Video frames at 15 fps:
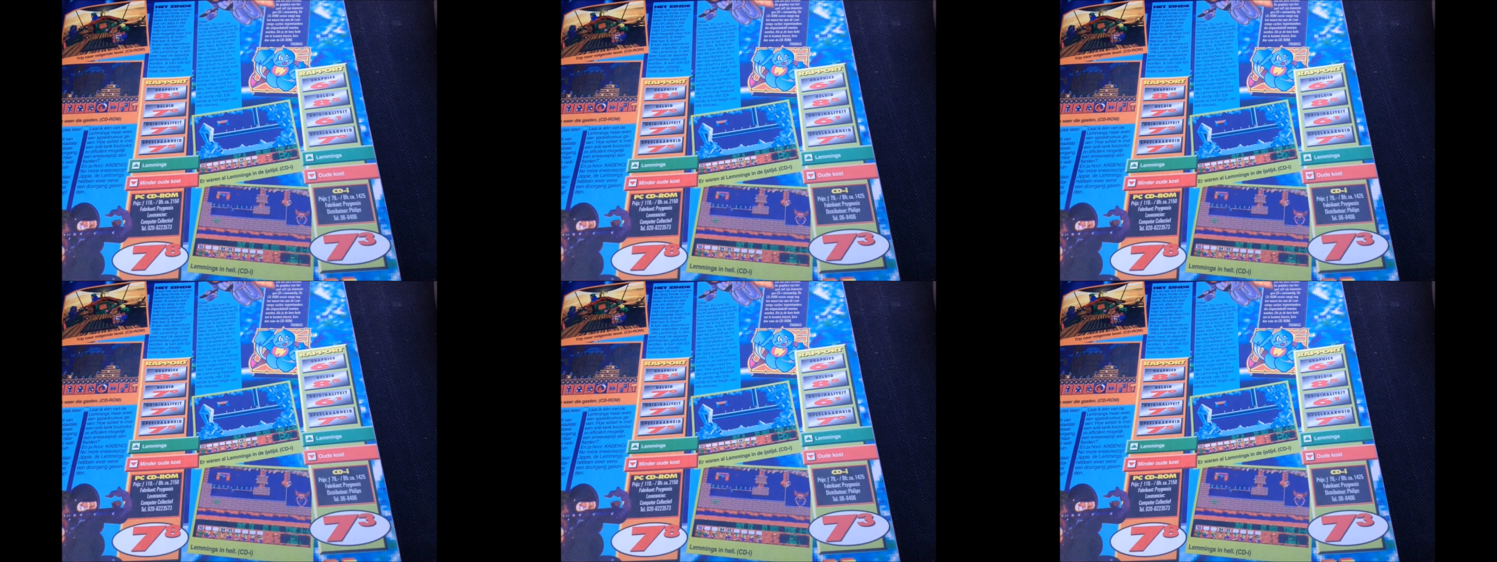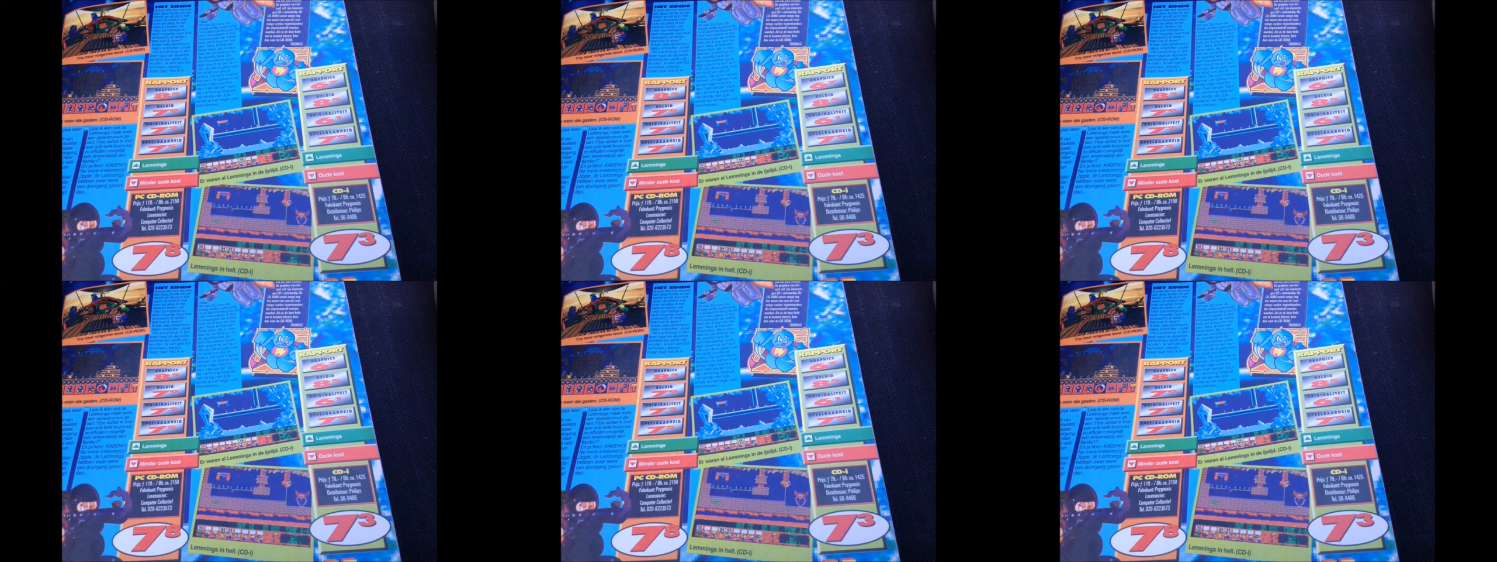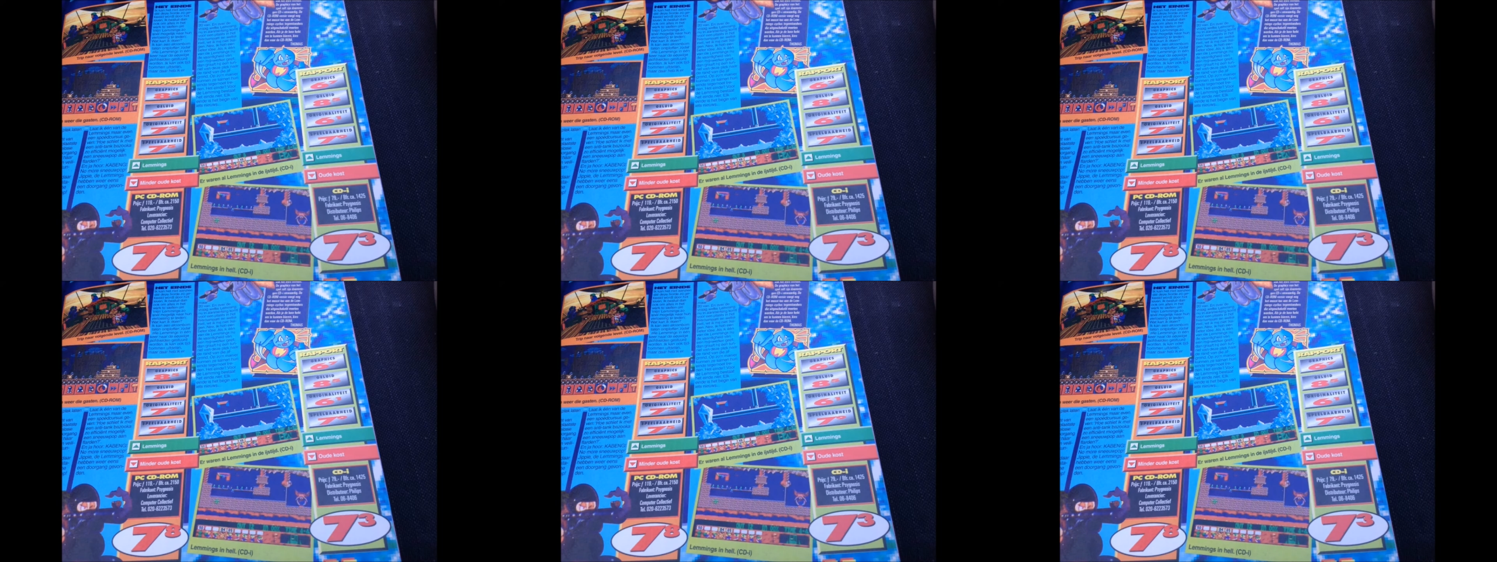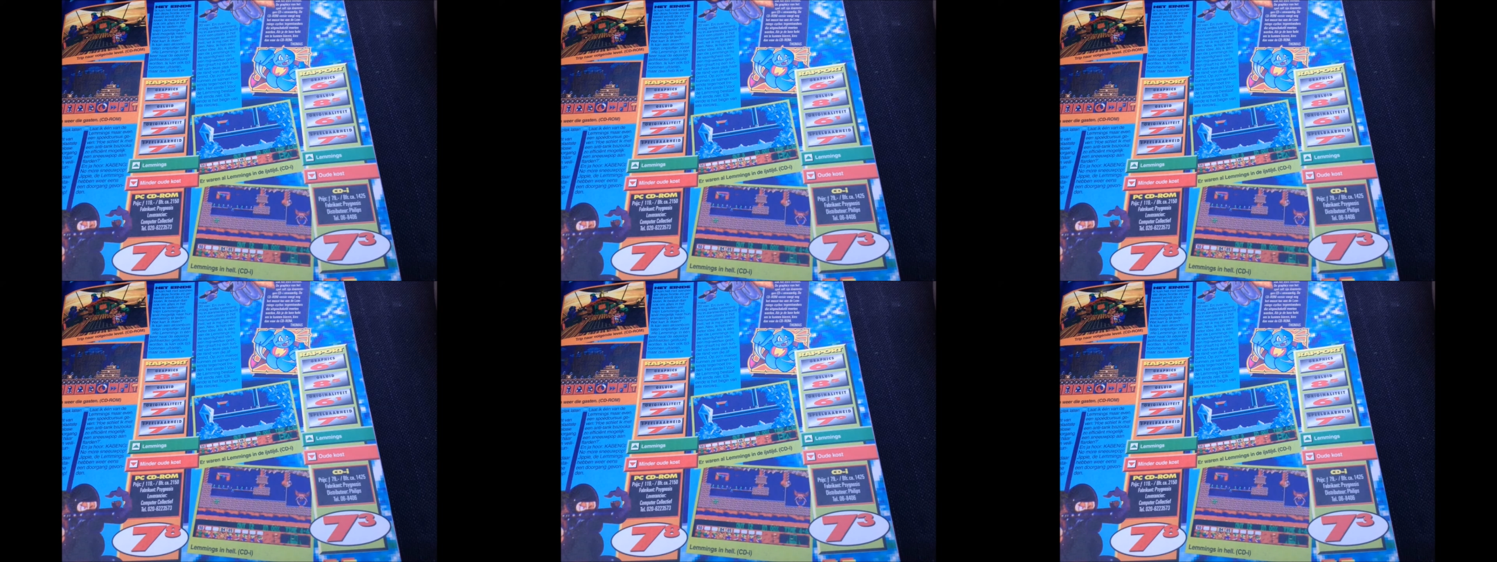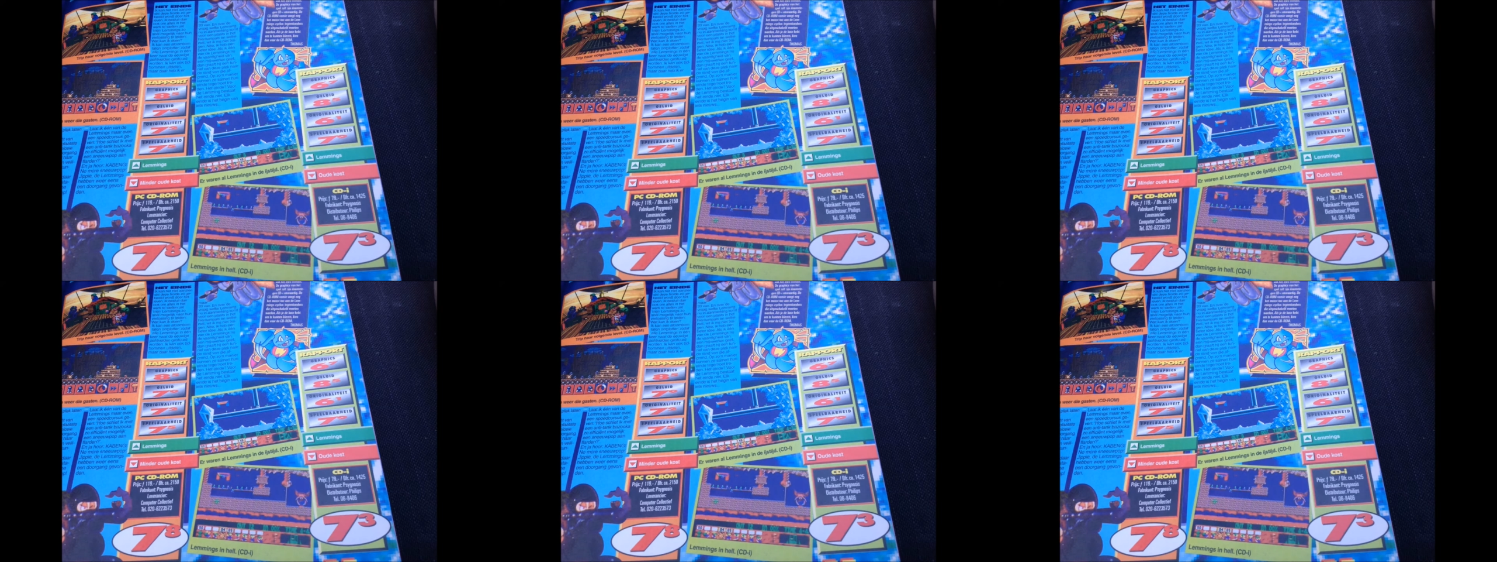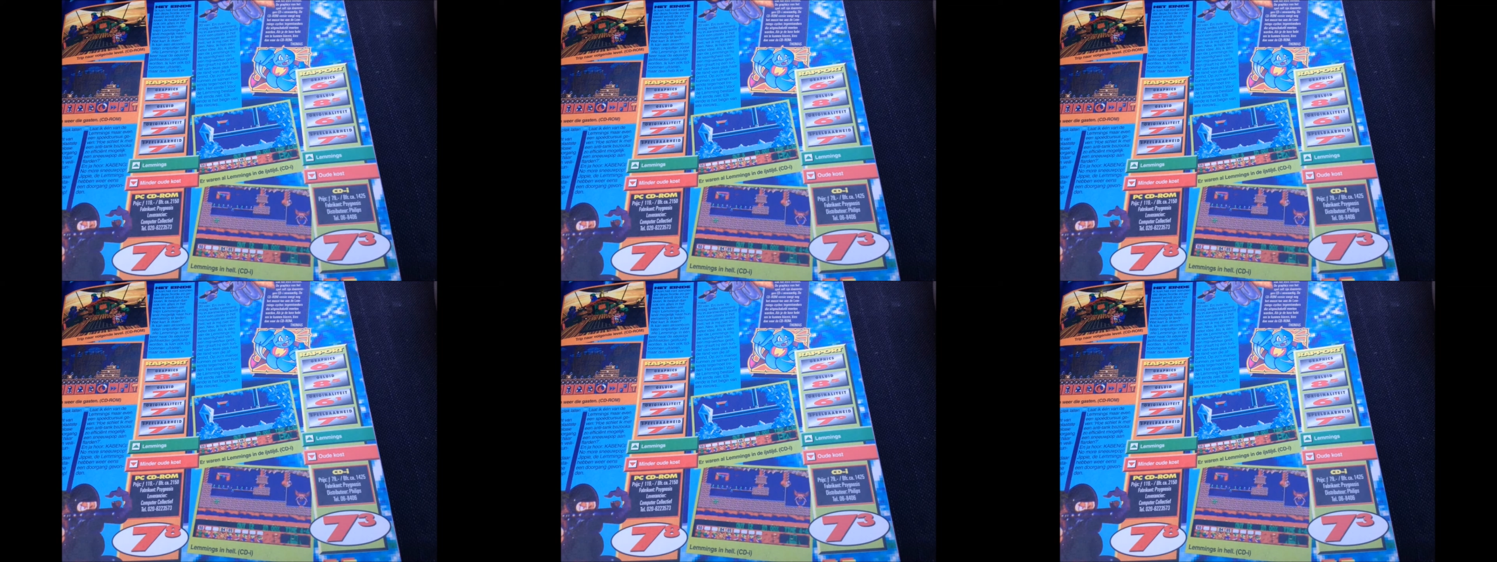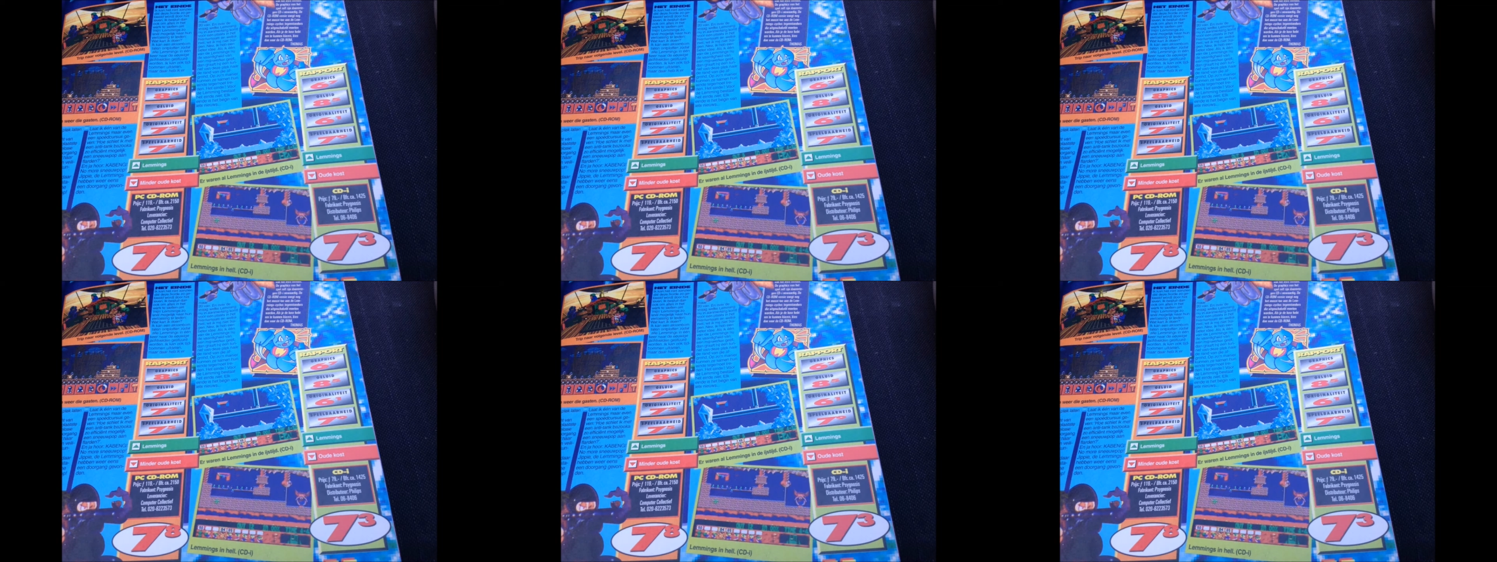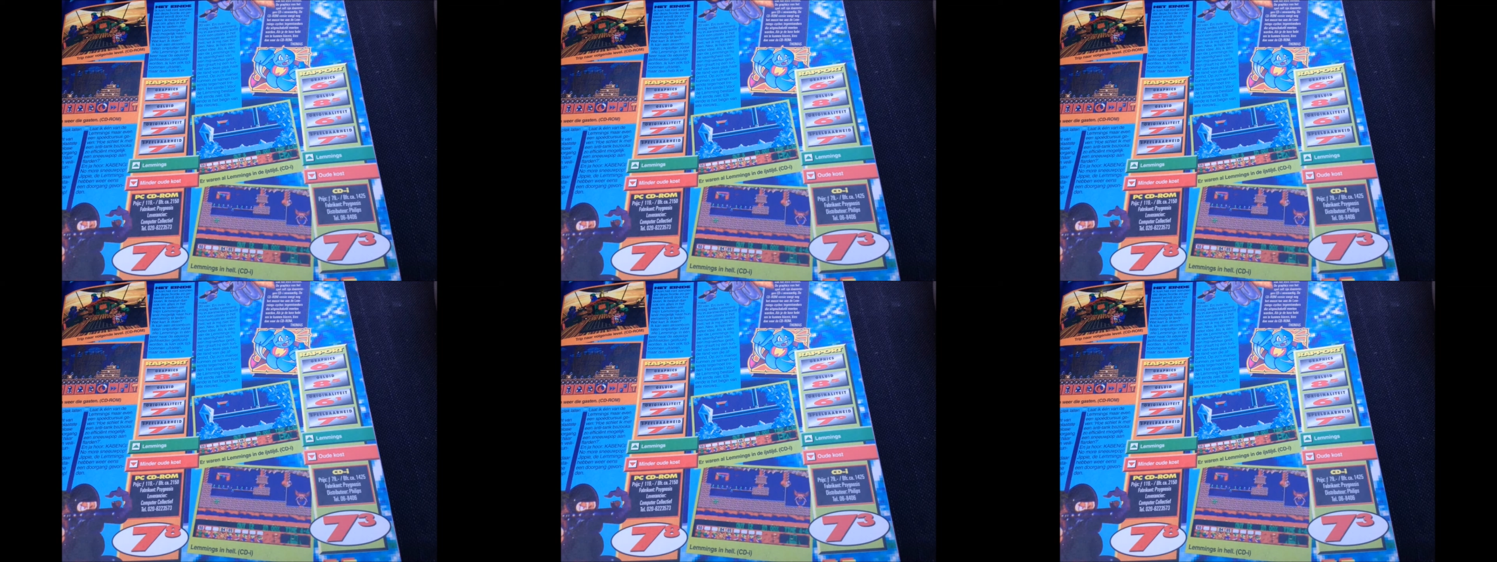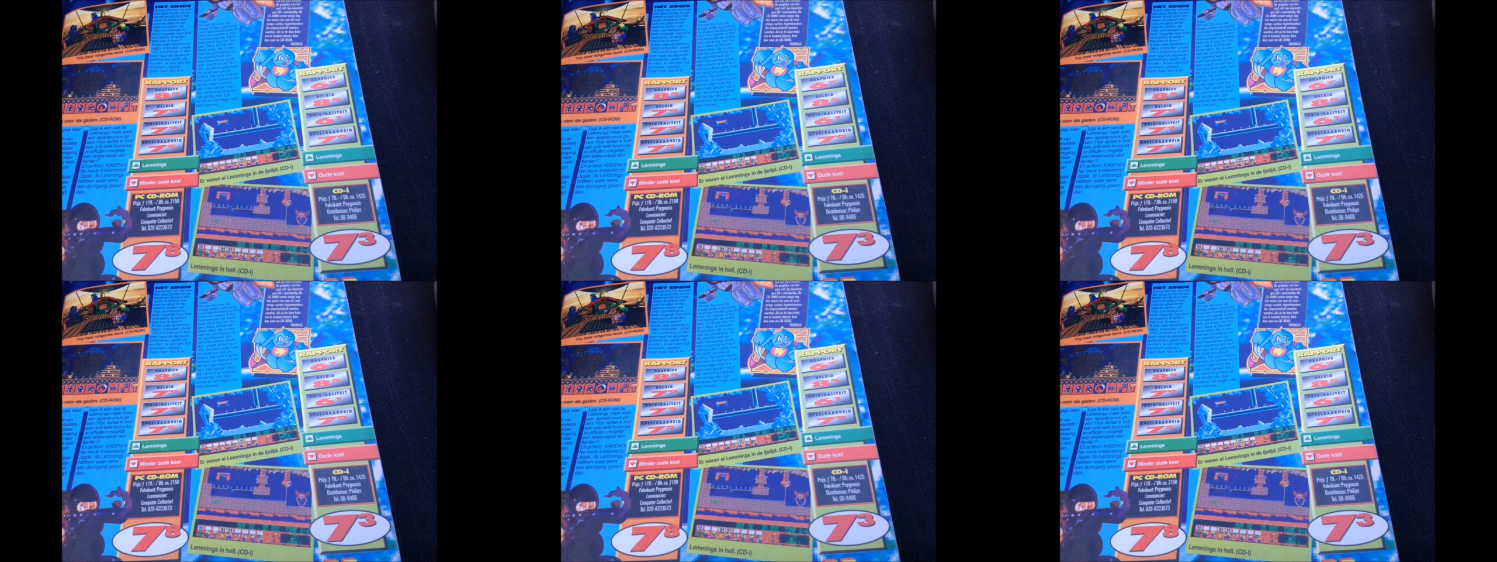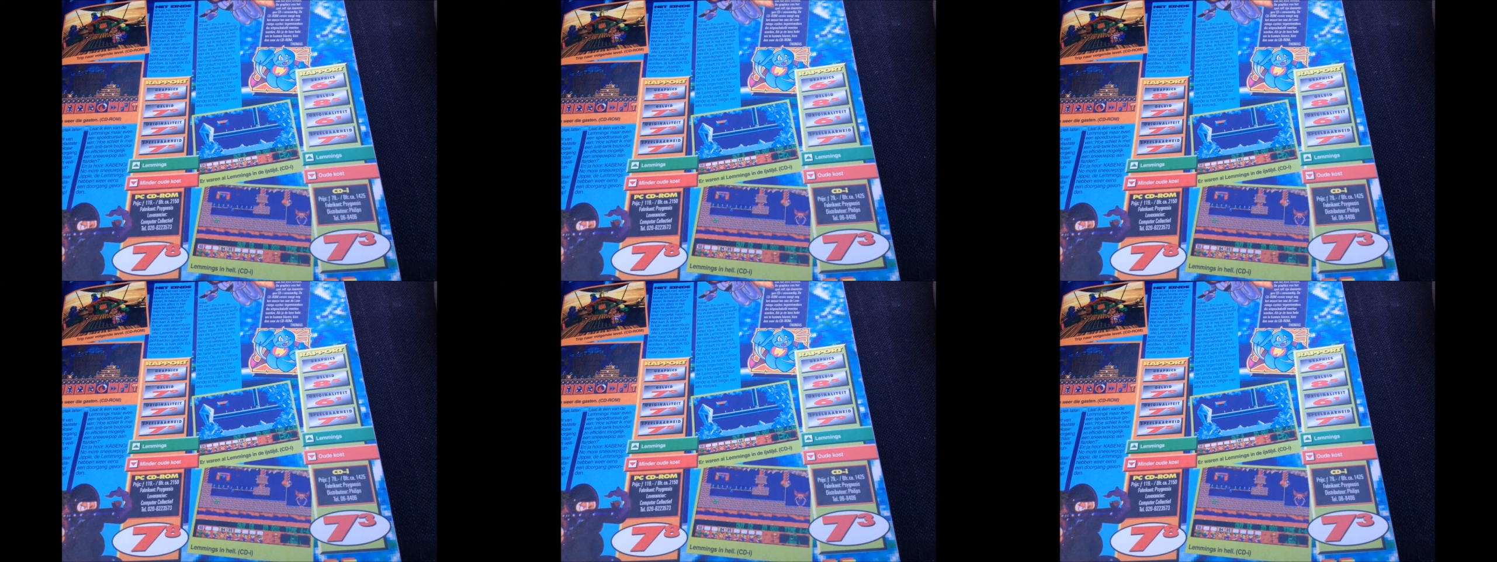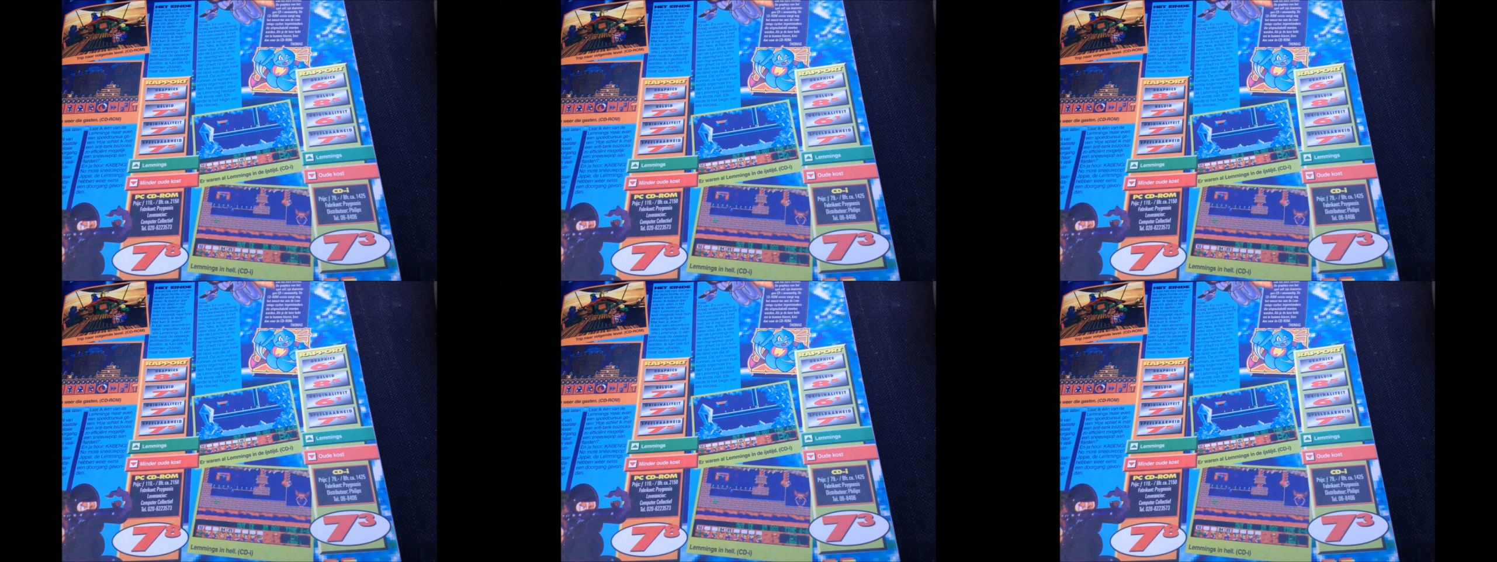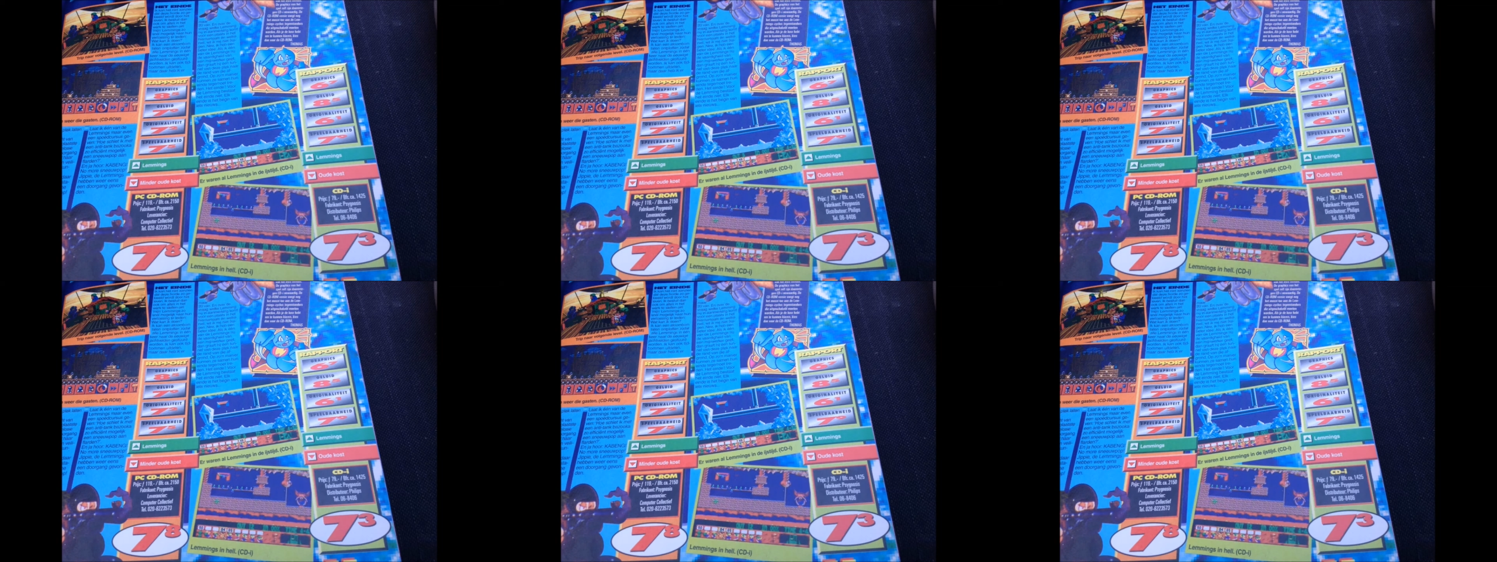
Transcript: No face is visible, so there are no lips to read.